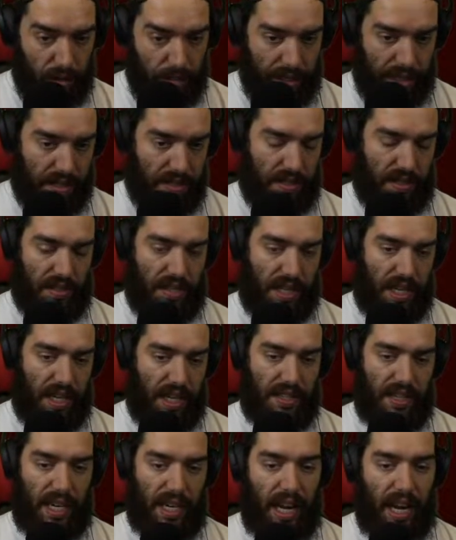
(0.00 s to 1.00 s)
because this
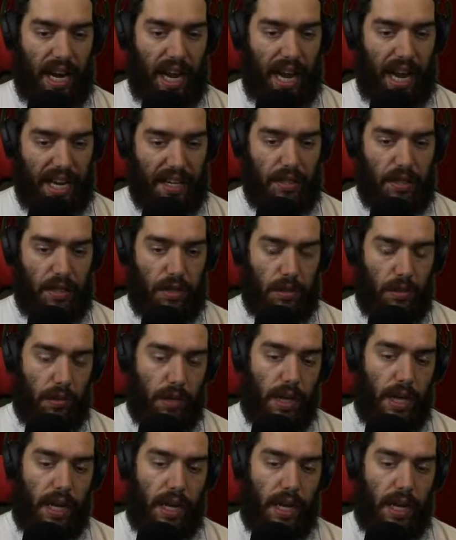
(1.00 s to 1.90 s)
is an Act 2